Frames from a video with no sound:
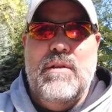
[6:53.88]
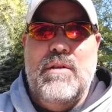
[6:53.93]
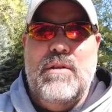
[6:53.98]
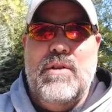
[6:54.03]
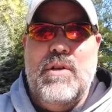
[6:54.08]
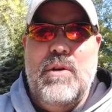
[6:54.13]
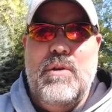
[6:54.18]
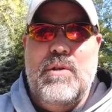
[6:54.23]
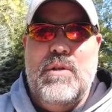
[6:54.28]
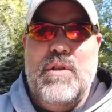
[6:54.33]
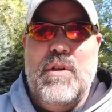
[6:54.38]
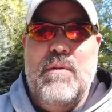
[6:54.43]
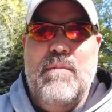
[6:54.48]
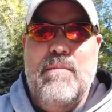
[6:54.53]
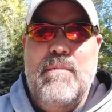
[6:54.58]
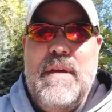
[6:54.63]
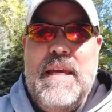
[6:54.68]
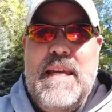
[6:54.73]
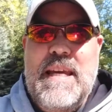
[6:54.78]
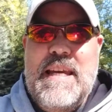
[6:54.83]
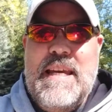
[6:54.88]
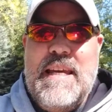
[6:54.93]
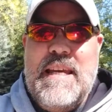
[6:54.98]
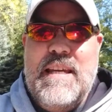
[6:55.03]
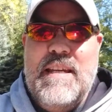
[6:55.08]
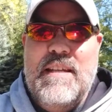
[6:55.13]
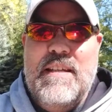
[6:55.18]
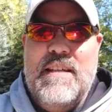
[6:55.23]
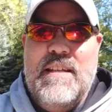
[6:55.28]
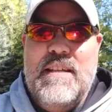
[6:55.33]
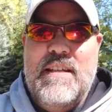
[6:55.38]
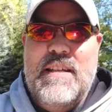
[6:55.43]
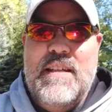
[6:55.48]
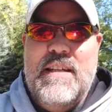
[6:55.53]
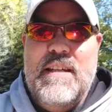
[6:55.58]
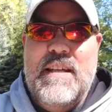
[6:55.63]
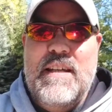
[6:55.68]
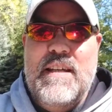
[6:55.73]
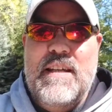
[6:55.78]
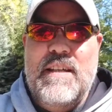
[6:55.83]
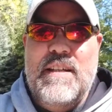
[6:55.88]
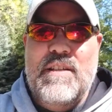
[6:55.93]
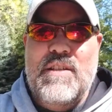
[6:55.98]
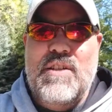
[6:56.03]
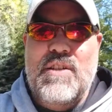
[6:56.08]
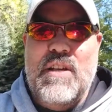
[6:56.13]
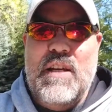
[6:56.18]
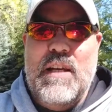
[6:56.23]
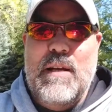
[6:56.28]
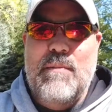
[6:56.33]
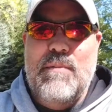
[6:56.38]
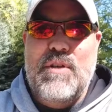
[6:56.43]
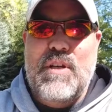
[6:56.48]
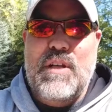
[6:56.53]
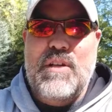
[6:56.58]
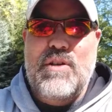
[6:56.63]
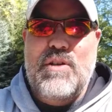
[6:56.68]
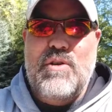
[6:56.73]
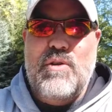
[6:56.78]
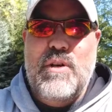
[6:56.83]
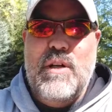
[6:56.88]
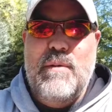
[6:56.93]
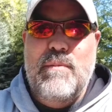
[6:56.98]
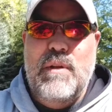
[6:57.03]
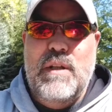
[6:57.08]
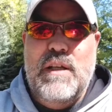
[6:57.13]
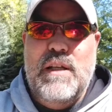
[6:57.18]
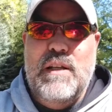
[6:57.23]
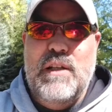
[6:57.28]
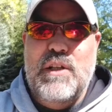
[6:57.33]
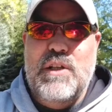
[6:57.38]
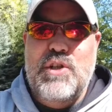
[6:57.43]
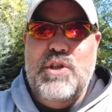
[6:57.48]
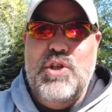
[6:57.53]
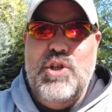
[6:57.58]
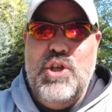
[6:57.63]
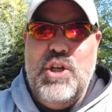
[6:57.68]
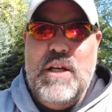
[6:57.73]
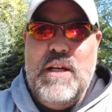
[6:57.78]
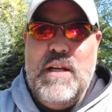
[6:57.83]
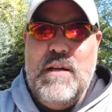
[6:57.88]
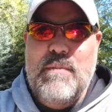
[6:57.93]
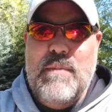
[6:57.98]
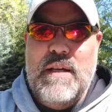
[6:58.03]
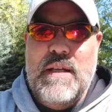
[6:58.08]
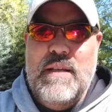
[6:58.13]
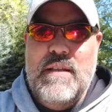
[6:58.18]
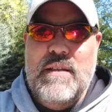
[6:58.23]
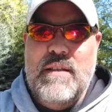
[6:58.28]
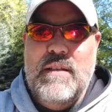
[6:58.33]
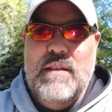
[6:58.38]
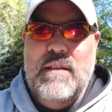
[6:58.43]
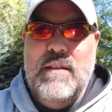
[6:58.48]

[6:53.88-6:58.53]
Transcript: So to me, it seems extremely legitimate